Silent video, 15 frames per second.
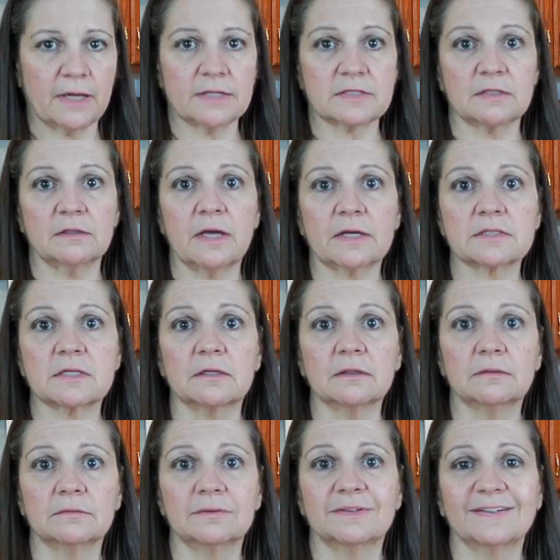asked
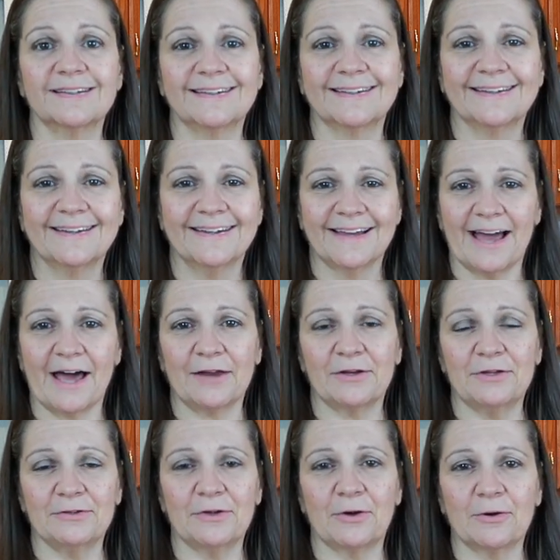Alexa, how do
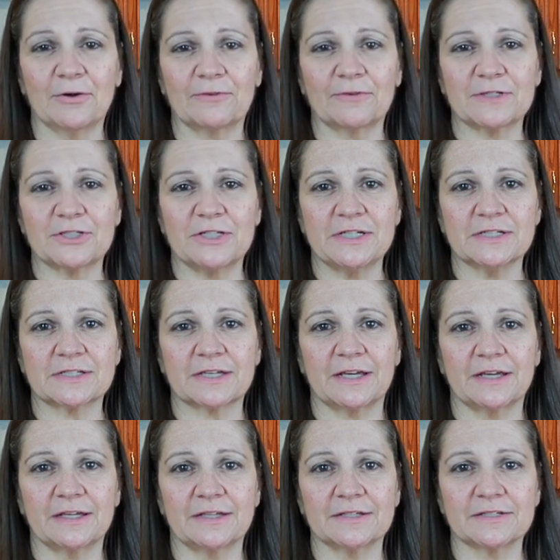you know if a
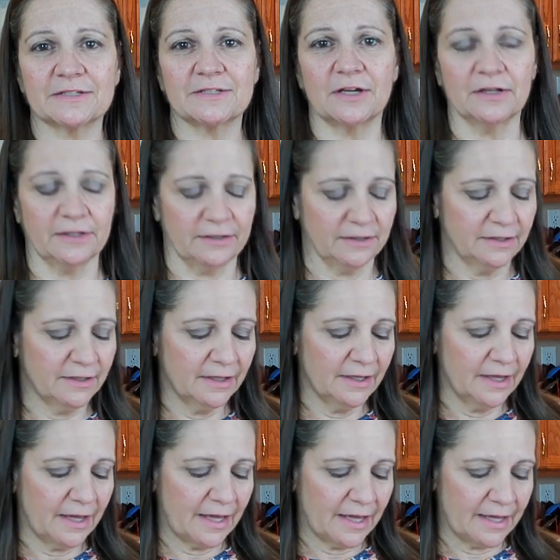cheesecake is done?
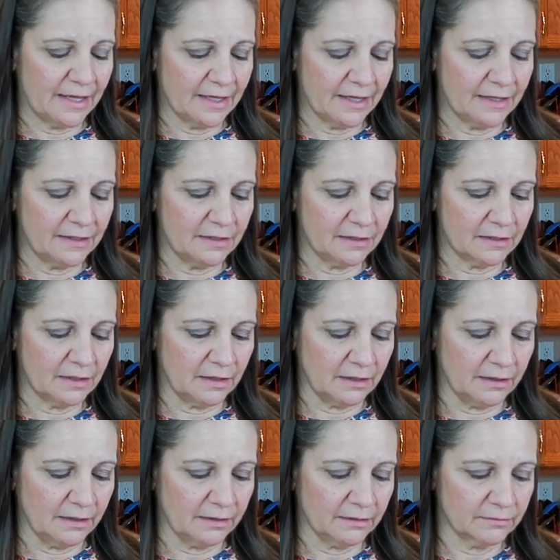And
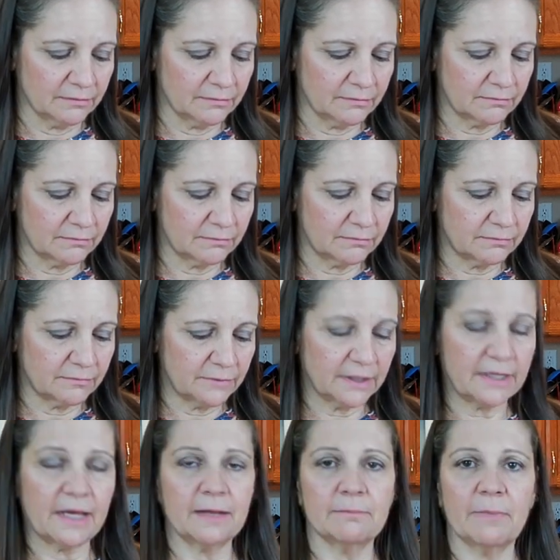
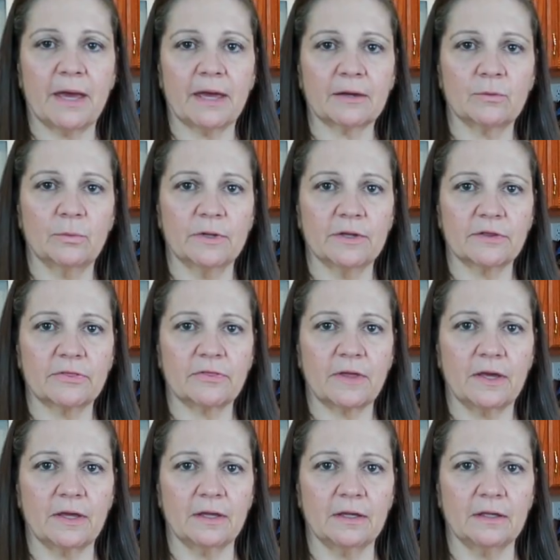it came back with
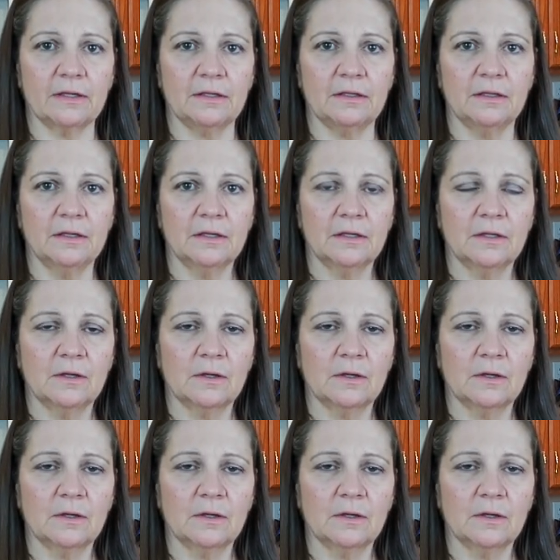a